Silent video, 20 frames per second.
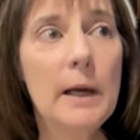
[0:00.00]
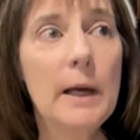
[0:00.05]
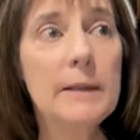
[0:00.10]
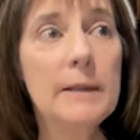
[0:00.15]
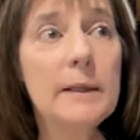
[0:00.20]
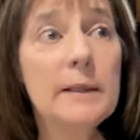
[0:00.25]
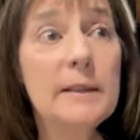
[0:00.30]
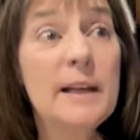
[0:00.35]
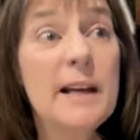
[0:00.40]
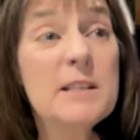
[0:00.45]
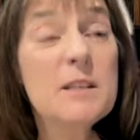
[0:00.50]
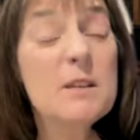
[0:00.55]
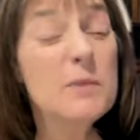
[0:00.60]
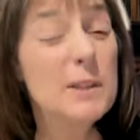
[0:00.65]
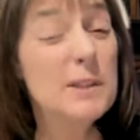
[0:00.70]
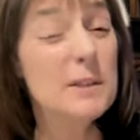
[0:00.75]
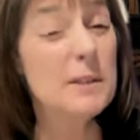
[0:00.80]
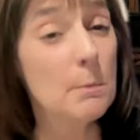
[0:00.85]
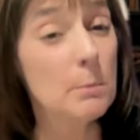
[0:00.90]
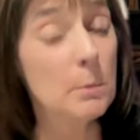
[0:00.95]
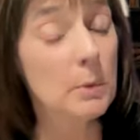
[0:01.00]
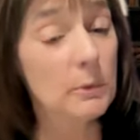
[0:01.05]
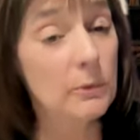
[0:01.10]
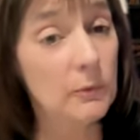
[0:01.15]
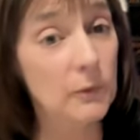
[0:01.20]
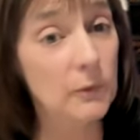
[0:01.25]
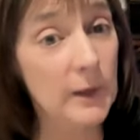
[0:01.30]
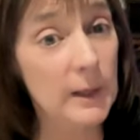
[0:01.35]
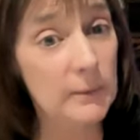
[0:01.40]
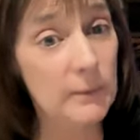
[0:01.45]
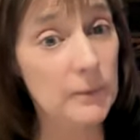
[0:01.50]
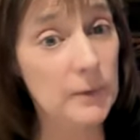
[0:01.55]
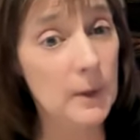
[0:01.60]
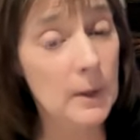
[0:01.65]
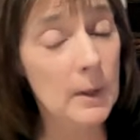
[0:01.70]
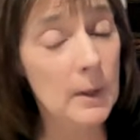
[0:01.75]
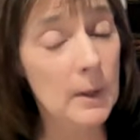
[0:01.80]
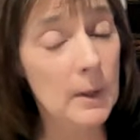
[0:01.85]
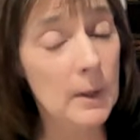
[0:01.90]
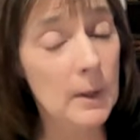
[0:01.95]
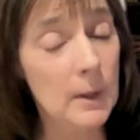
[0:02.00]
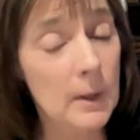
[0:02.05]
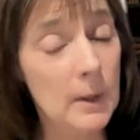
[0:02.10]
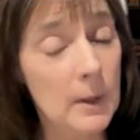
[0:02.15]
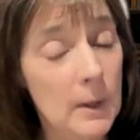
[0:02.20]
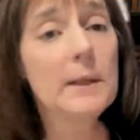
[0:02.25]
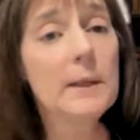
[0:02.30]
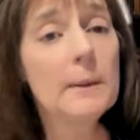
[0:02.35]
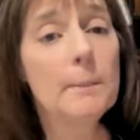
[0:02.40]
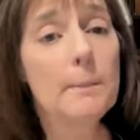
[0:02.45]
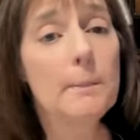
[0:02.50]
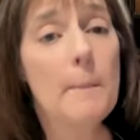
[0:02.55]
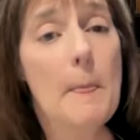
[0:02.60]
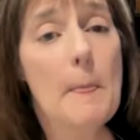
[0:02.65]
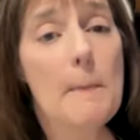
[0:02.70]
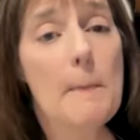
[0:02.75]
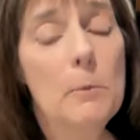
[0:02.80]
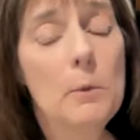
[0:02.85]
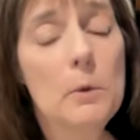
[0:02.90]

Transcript: And then as of December 5th, Podium